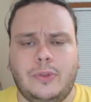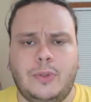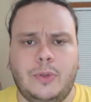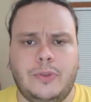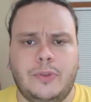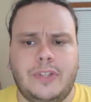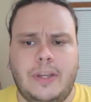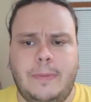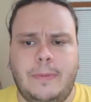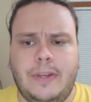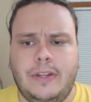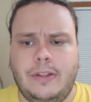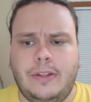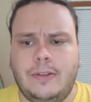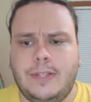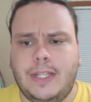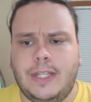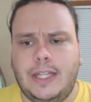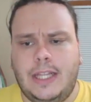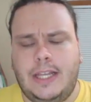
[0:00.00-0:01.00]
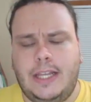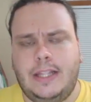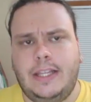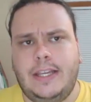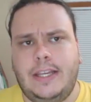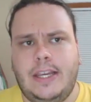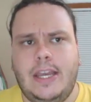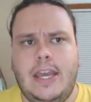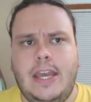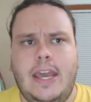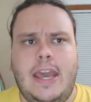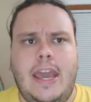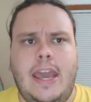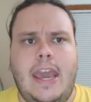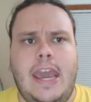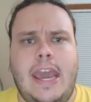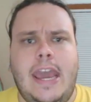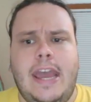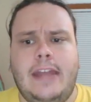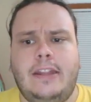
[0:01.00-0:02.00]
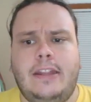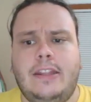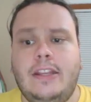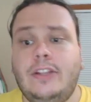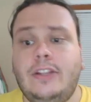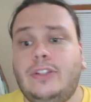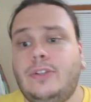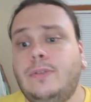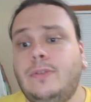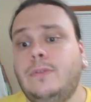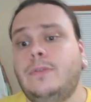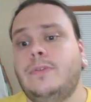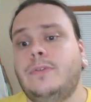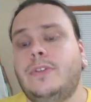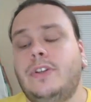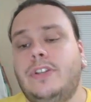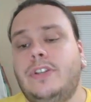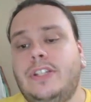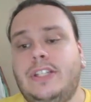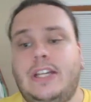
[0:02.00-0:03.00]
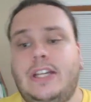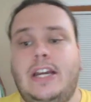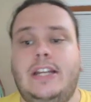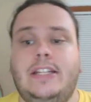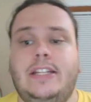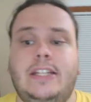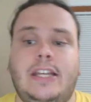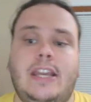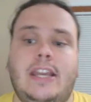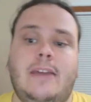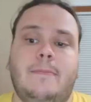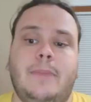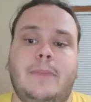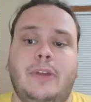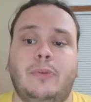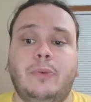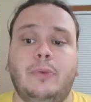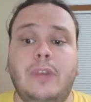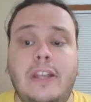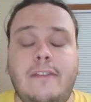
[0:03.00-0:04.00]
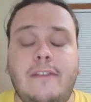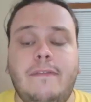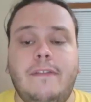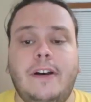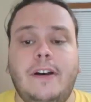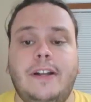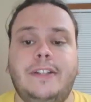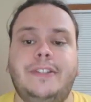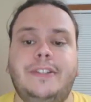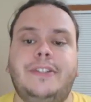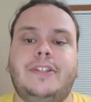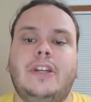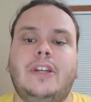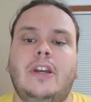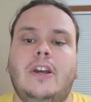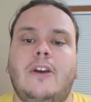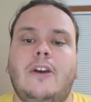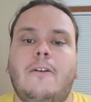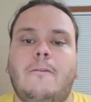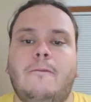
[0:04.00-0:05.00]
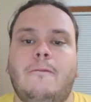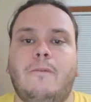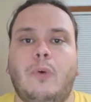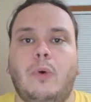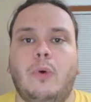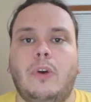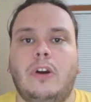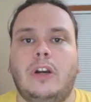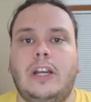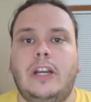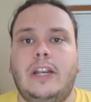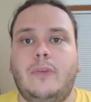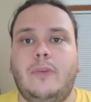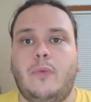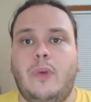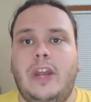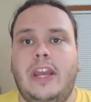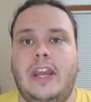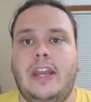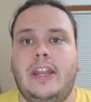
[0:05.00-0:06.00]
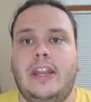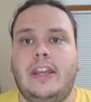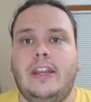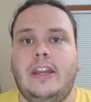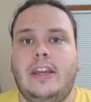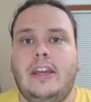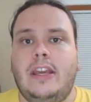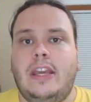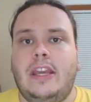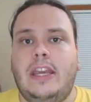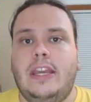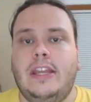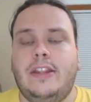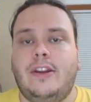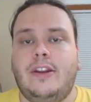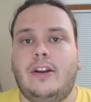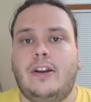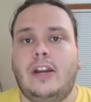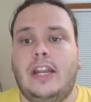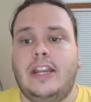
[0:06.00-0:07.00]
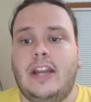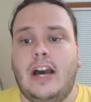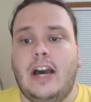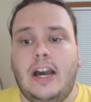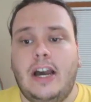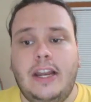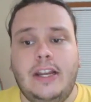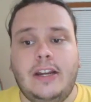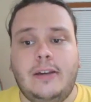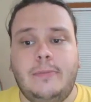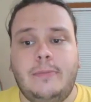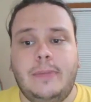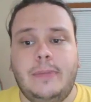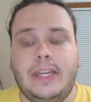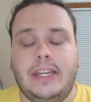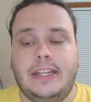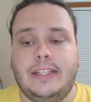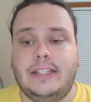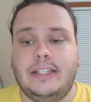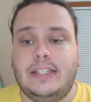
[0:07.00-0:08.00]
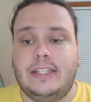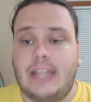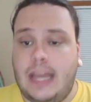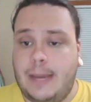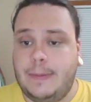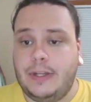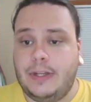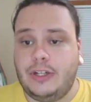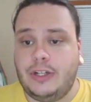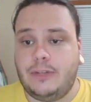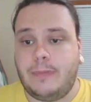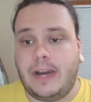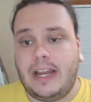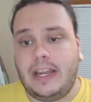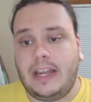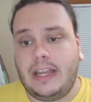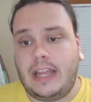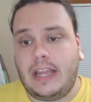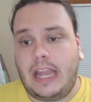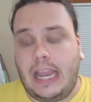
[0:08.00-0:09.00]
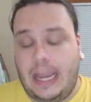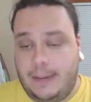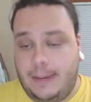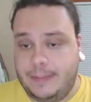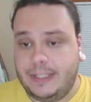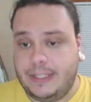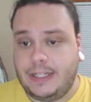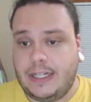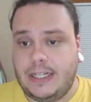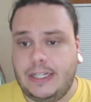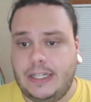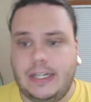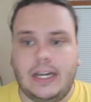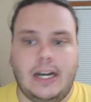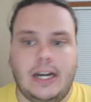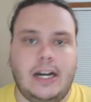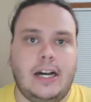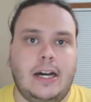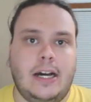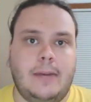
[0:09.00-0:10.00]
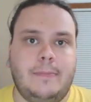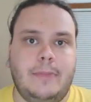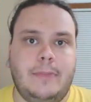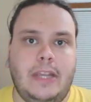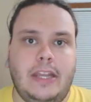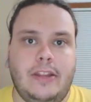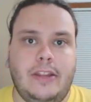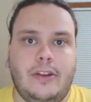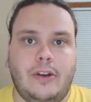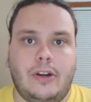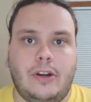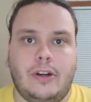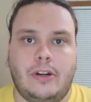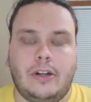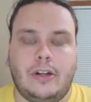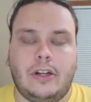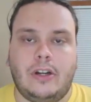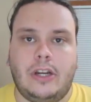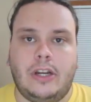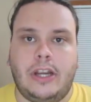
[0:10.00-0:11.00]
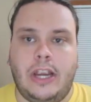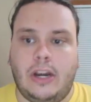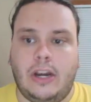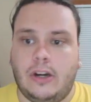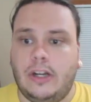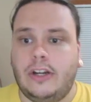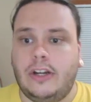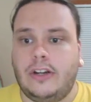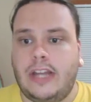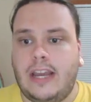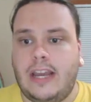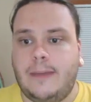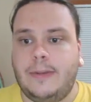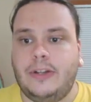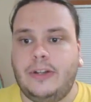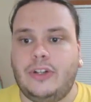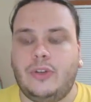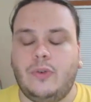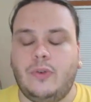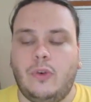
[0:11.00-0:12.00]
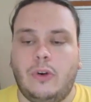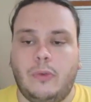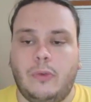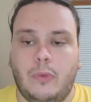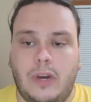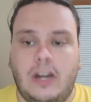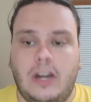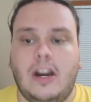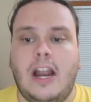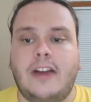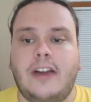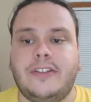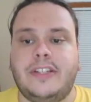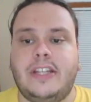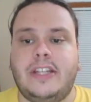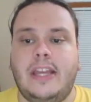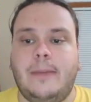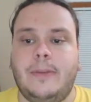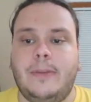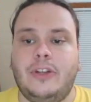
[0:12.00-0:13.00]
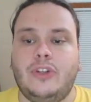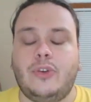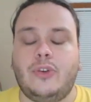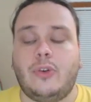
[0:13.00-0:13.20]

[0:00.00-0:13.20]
cool tools I've been using lately, and these tools are designed to get me refunds for when either an item is damaged by Amazon, either carrier damaged or warehouse